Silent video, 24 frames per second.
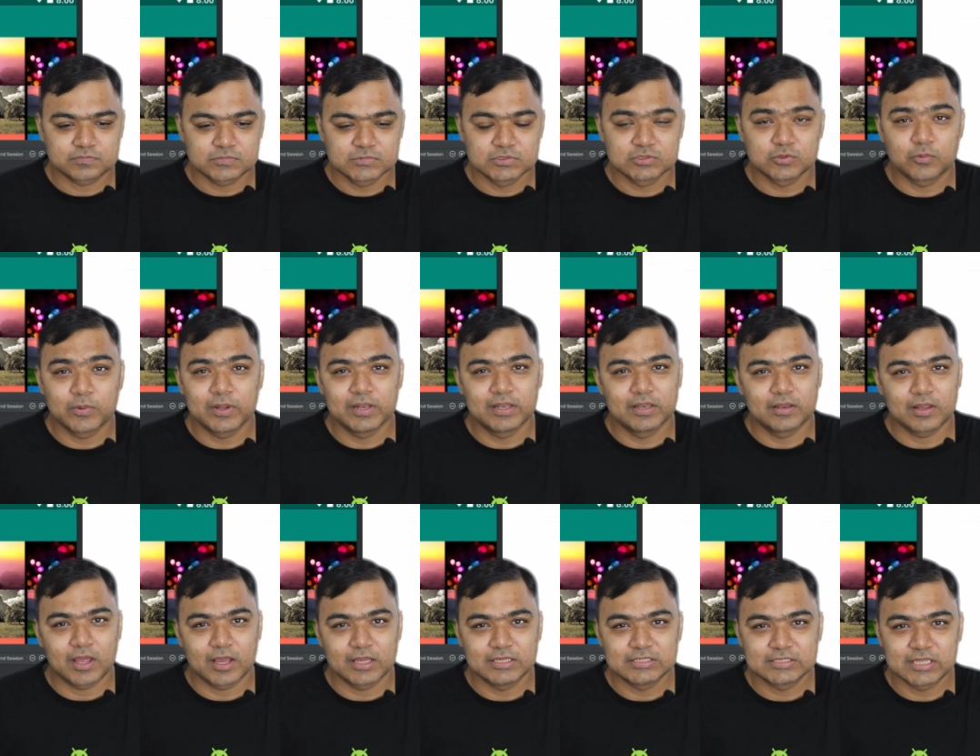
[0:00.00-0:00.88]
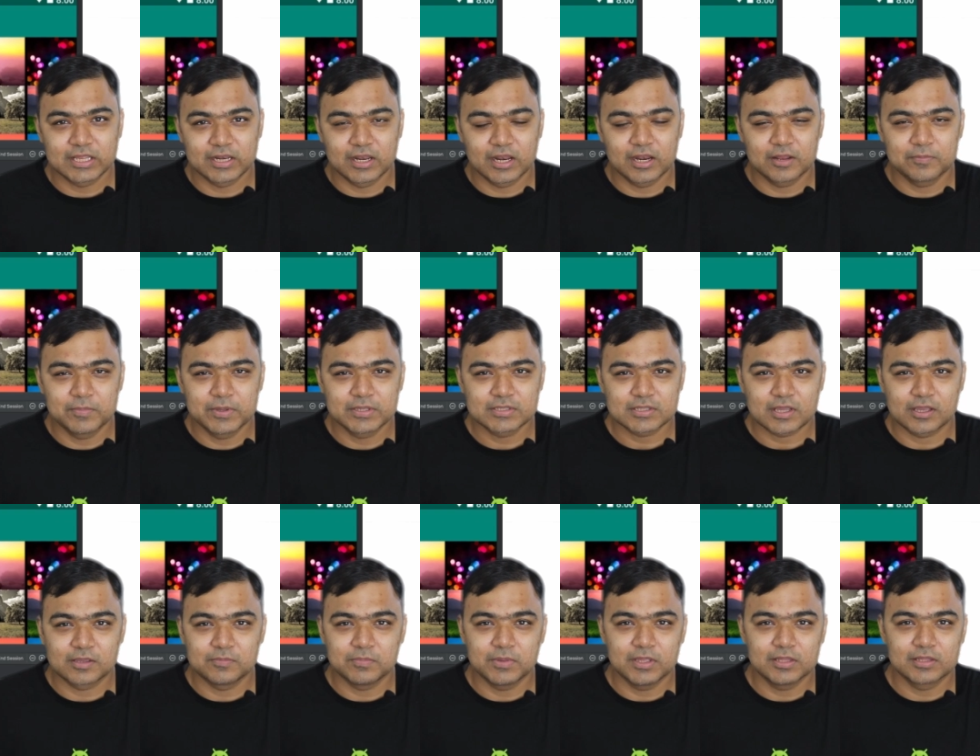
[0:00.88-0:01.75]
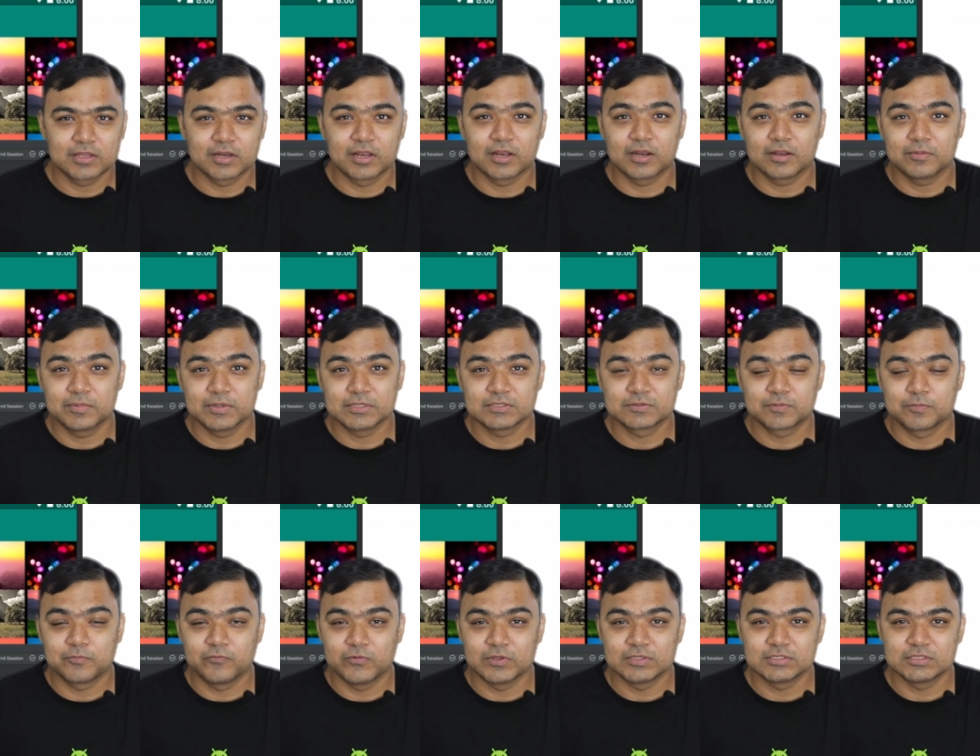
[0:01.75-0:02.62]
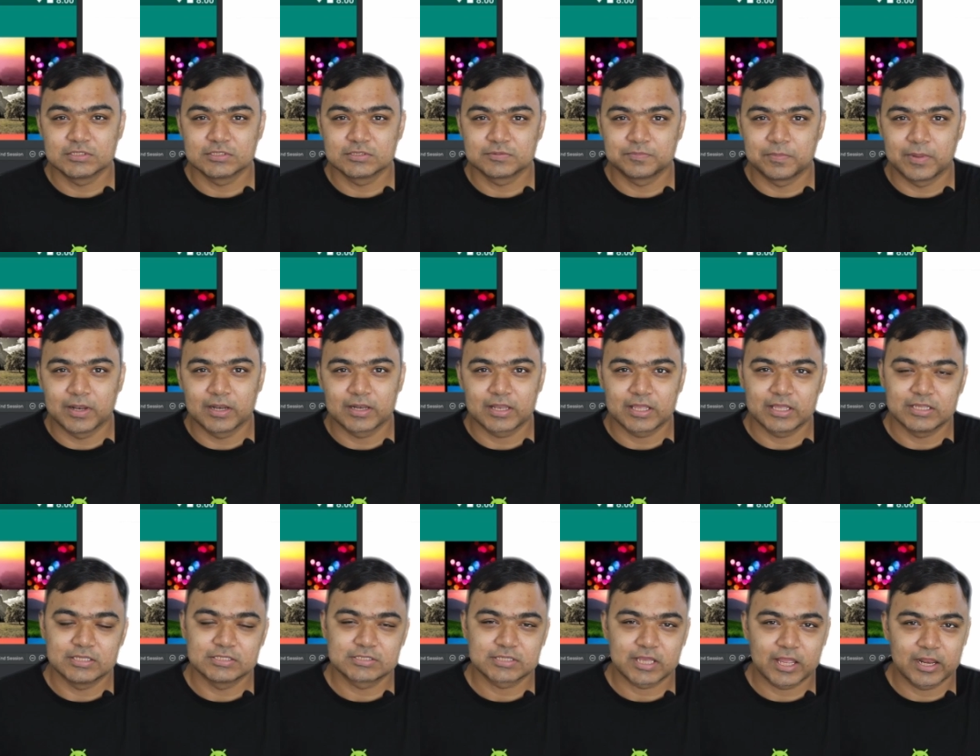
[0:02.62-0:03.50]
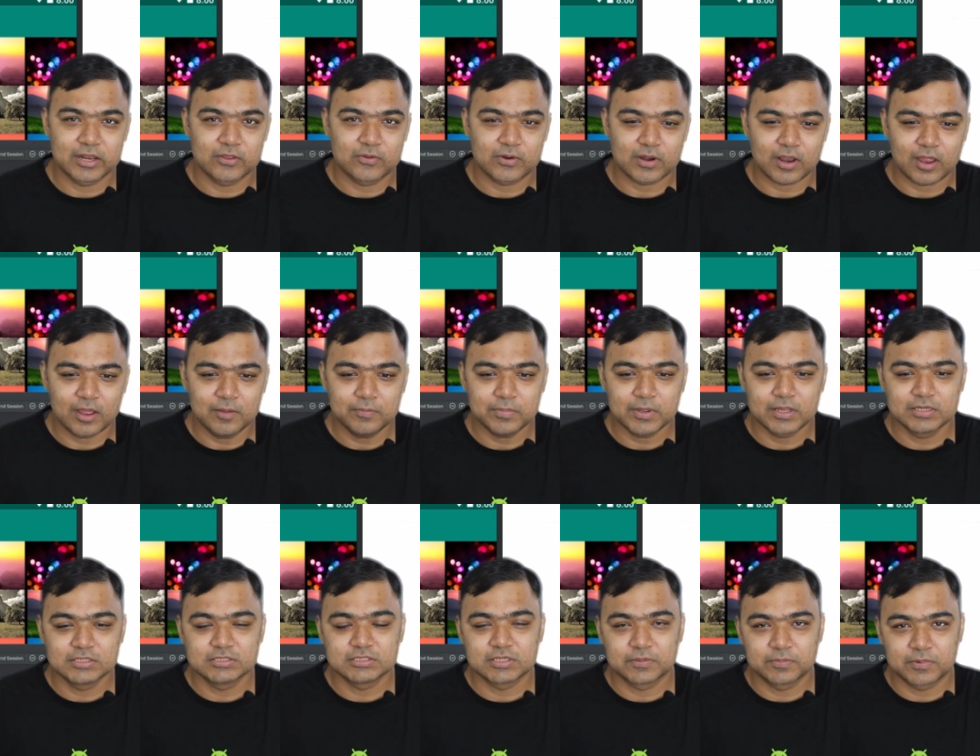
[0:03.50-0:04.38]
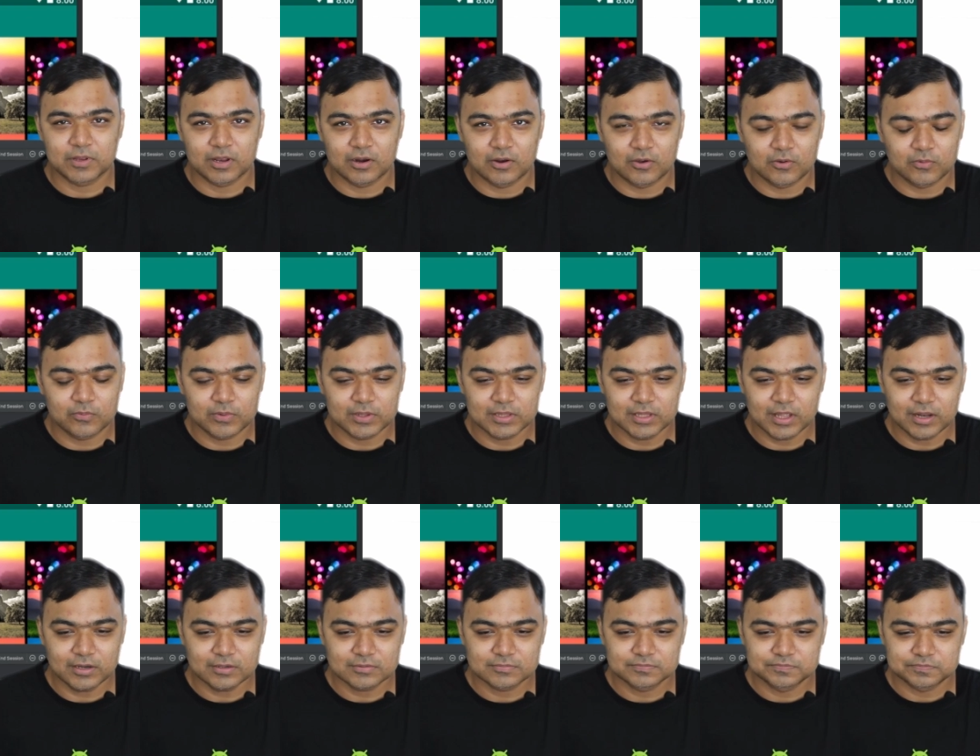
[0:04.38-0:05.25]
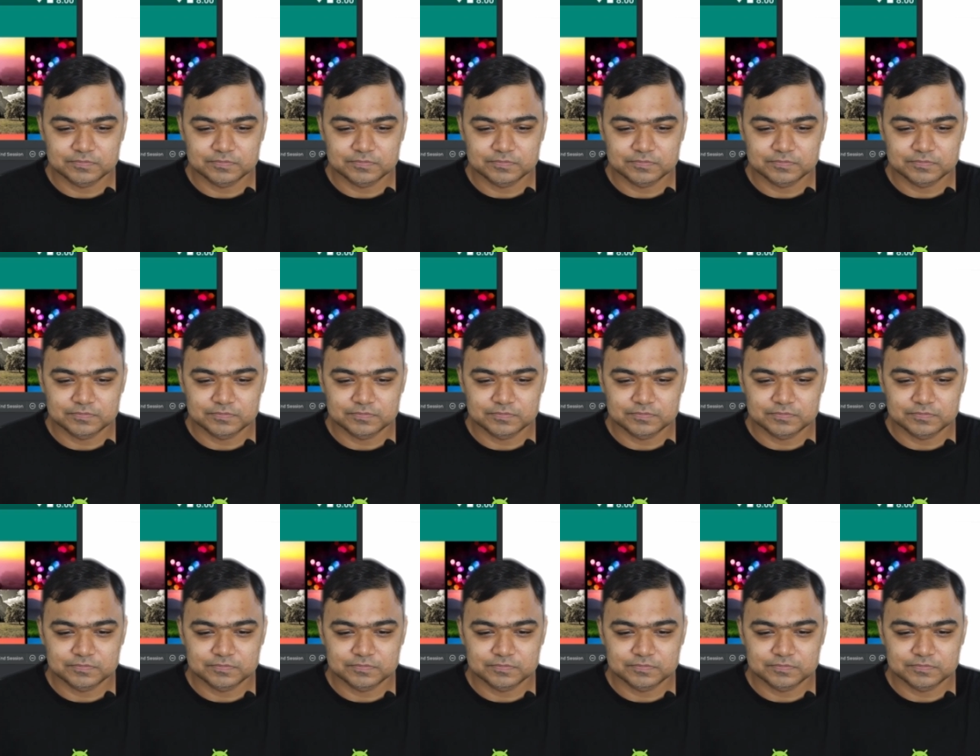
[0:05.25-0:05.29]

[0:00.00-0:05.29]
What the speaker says: So when I say database, I mean the database which is built inside your app and shipped along with that.